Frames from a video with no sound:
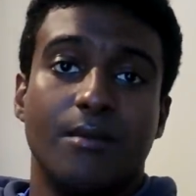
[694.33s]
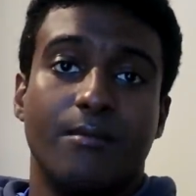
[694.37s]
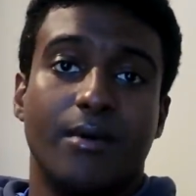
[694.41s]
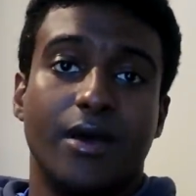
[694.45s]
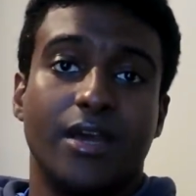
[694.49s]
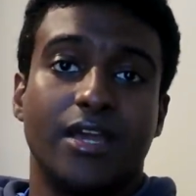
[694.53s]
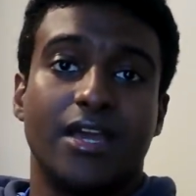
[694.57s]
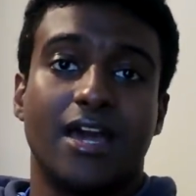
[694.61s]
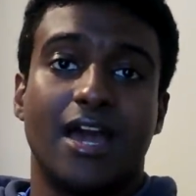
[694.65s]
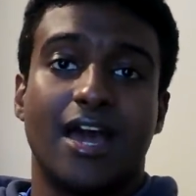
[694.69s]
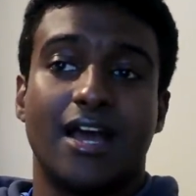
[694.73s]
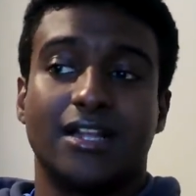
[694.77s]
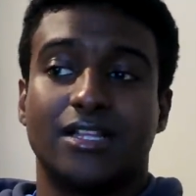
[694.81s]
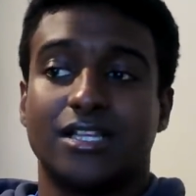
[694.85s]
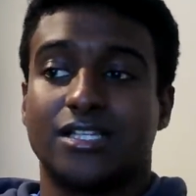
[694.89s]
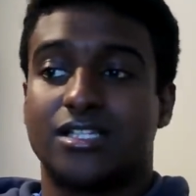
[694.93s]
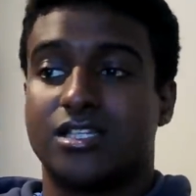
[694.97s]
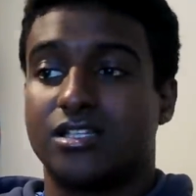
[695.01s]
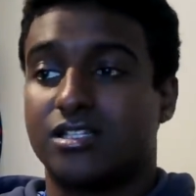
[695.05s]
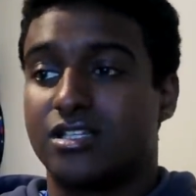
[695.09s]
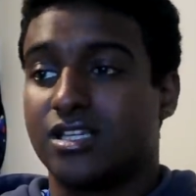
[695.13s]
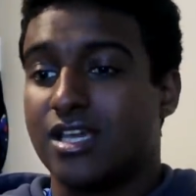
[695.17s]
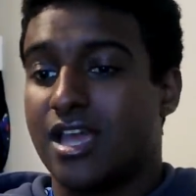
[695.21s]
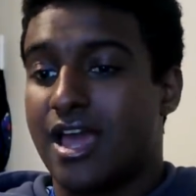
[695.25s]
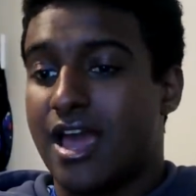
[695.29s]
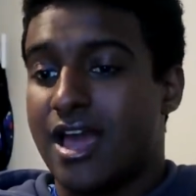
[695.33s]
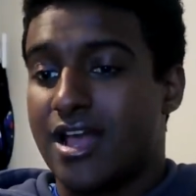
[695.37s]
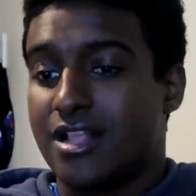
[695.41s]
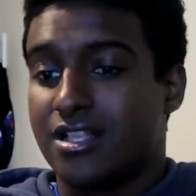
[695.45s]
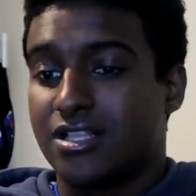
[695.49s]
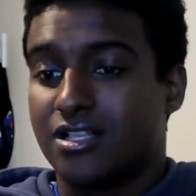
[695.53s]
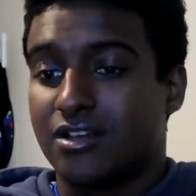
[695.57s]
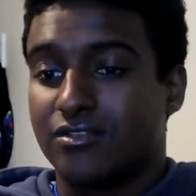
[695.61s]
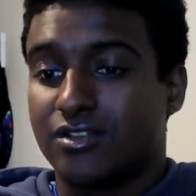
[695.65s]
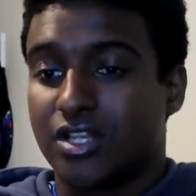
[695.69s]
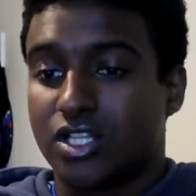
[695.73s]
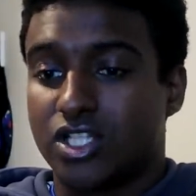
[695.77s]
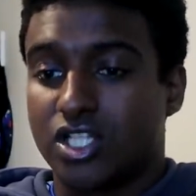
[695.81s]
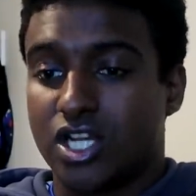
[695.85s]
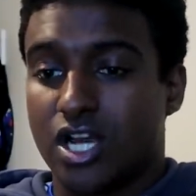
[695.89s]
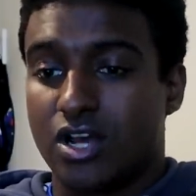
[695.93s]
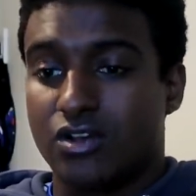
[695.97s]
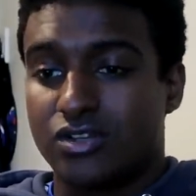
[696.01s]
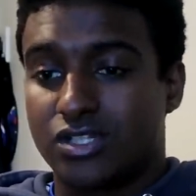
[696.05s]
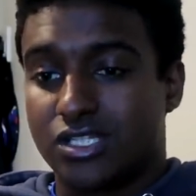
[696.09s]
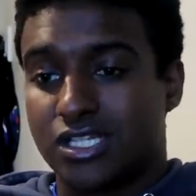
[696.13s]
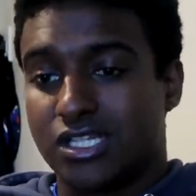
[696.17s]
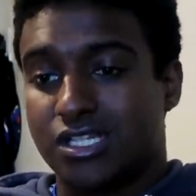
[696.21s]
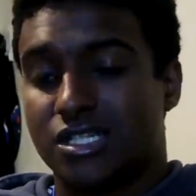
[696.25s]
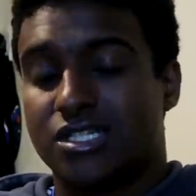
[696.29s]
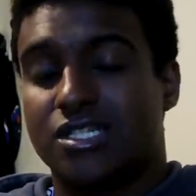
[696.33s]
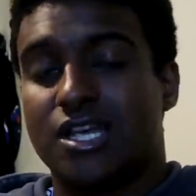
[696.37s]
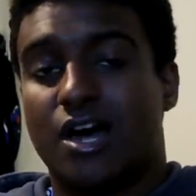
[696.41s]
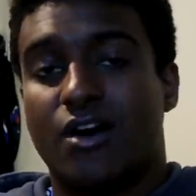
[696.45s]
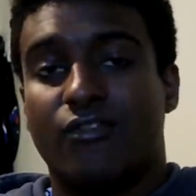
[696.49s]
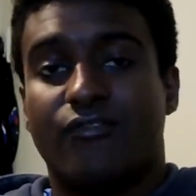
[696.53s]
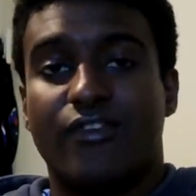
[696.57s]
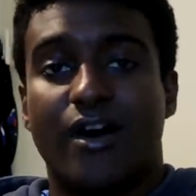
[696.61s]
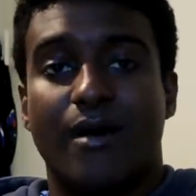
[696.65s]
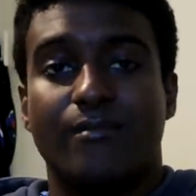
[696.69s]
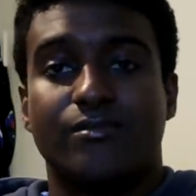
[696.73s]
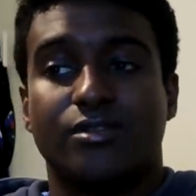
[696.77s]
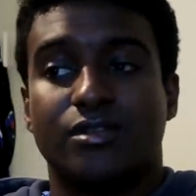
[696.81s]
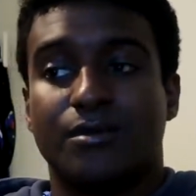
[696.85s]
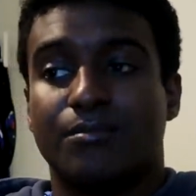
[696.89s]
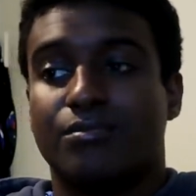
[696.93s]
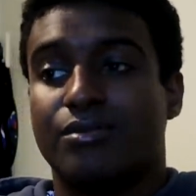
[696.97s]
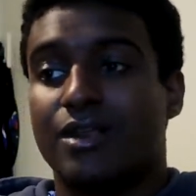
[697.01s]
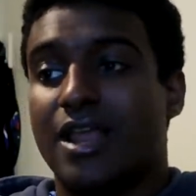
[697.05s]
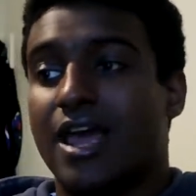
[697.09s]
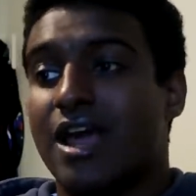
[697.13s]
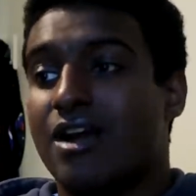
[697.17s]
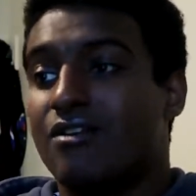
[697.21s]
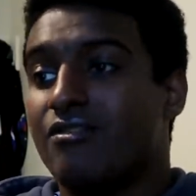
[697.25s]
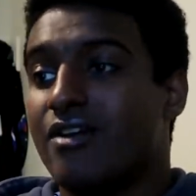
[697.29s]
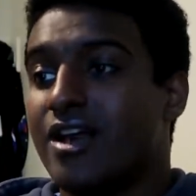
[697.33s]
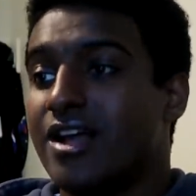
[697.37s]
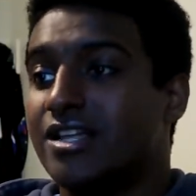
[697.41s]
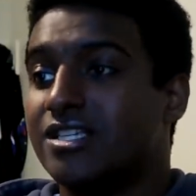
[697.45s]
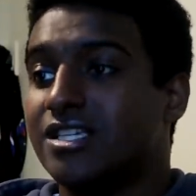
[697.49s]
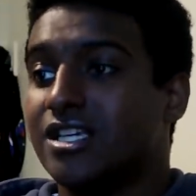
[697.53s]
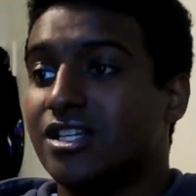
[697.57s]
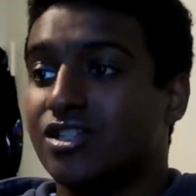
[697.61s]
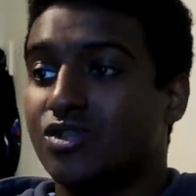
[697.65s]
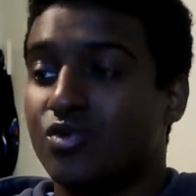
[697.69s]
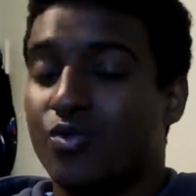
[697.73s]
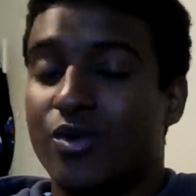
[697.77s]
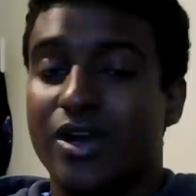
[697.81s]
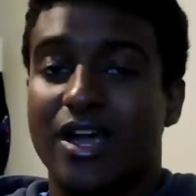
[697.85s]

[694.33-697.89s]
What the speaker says: But yeah, this is the end of the Chelsea Southampton player ratings.